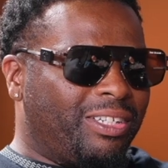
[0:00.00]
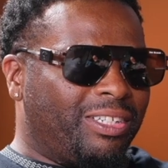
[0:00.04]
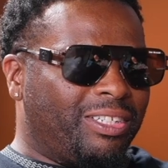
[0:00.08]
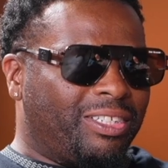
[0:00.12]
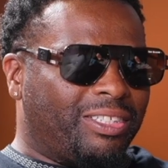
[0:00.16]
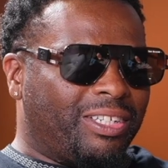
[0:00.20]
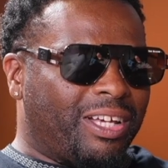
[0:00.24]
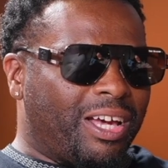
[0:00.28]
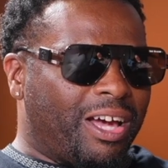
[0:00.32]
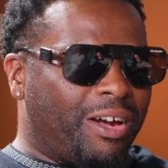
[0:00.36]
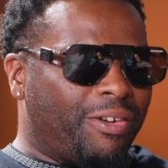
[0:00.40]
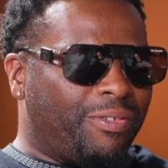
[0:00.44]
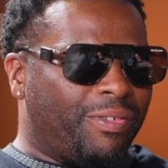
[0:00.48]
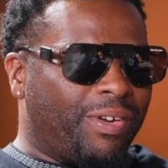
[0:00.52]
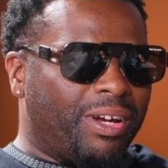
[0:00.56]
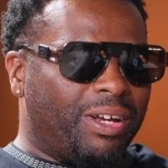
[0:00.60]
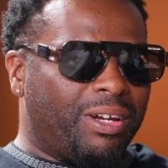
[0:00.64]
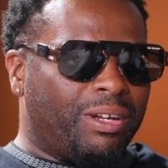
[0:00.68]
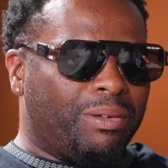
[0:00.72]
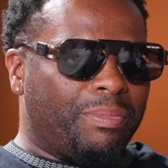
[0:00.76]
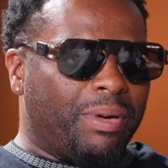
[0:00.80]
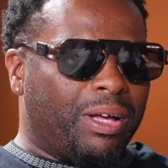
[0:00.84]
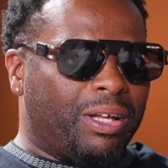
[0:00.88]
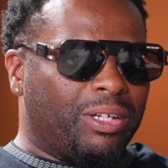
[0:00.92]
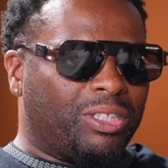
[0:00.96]
this
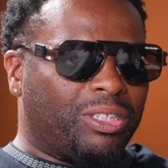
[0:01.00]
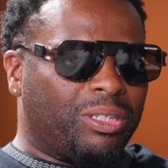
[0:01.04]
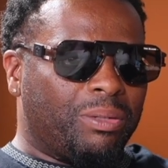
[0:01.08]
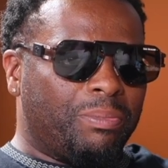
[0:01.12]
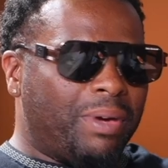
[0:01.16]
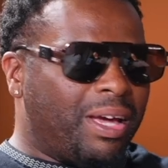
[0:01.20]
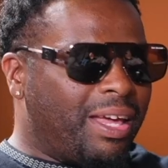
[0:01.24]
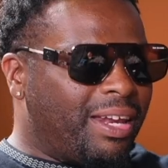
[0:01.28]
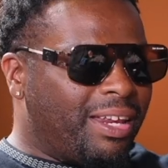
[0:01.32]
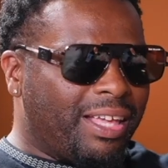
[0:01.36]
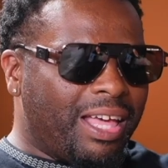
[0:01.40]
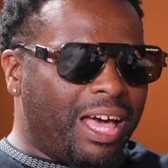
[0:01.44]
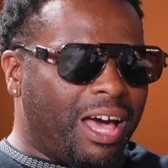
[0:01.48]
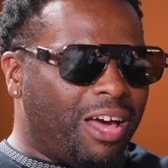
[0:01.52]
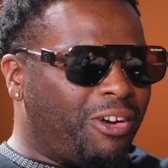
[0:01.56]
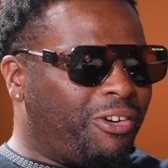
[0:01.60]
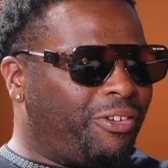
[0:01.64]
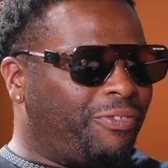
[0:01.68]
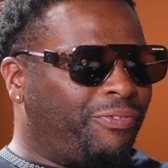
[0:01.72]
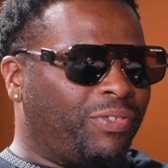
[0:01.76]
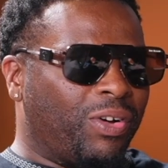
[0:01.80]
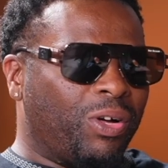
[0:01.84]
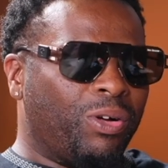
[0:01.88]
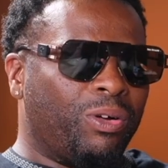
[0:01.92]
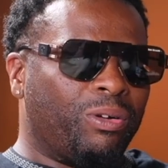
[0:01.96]
tirade about somebody got
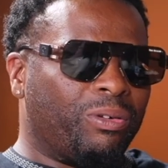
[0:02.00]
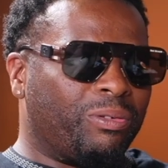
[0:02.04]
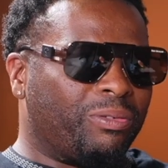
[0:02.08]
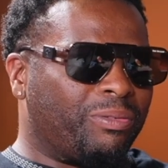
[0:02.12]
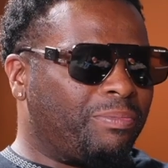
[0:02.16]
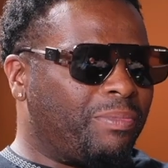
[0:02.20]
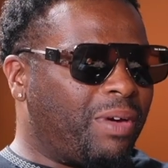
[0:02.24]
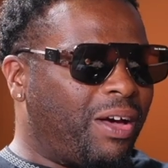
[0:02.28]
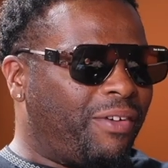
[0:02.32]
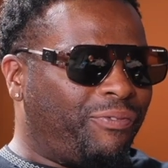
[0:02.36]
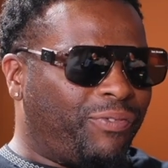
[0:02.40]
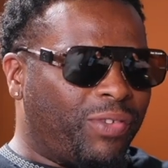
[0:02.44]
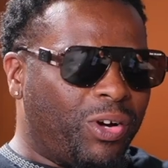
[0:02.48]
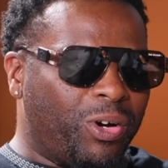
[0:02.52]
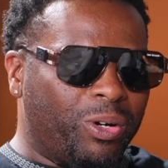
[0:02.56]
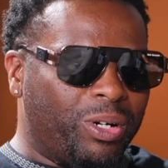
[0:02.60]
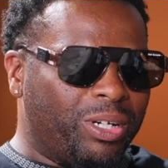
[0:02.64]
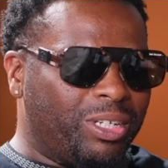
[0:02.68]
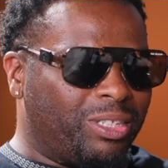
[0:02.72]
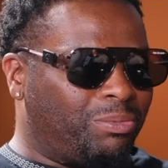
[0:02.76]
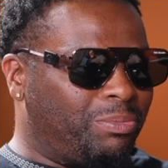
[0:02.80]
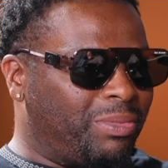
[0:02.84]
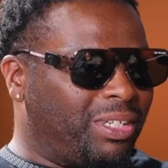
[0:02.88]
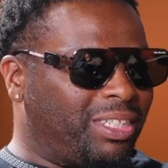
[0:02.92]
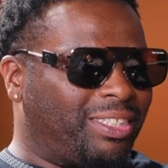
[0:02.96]
her phone. My
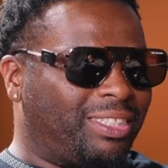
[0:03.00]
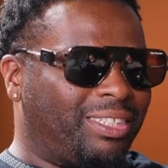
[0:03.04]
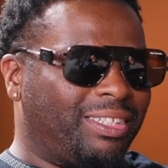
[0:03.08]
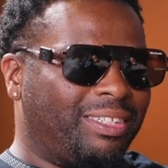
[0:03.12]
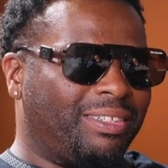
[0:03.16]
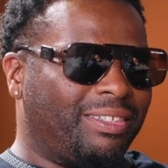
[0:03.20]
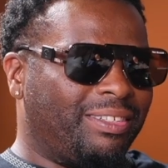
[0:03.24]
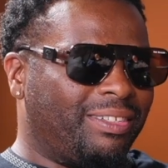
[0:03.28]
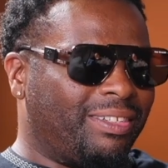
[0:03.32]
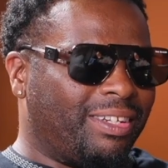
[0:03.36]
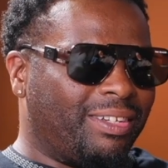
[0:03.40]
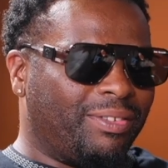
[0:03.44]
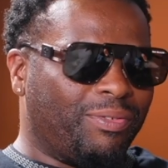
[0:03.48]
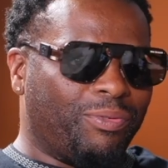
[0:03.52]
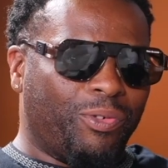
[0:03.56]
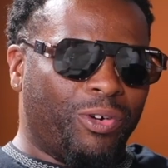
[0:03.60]
phone is missing.